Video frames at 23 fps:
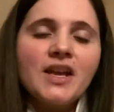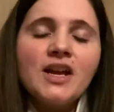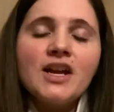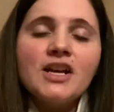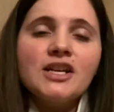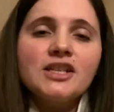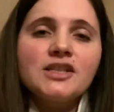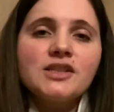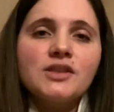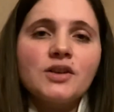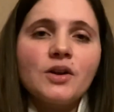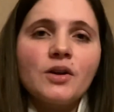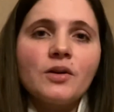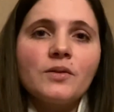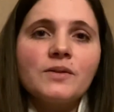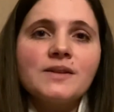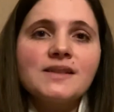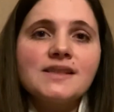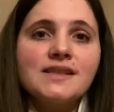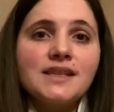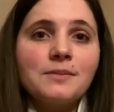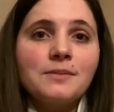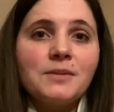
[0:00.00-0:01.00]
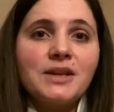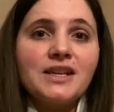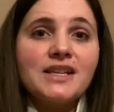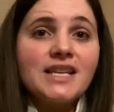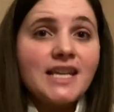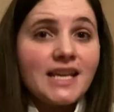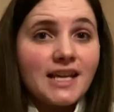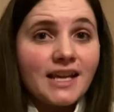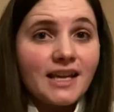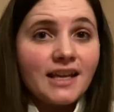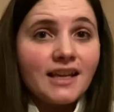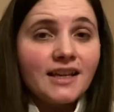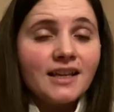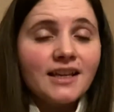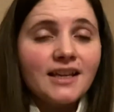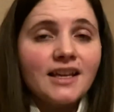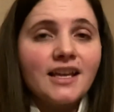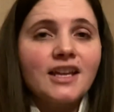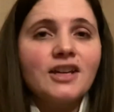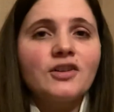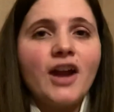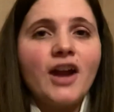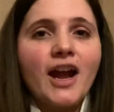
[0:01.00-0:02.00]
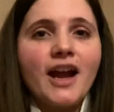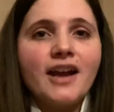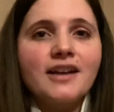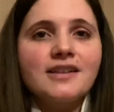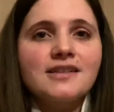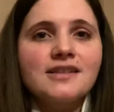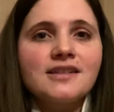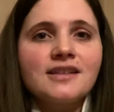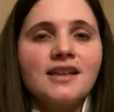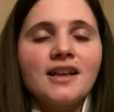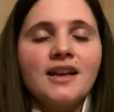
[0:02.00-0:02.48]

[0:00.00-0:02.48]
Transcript: So CBD interacts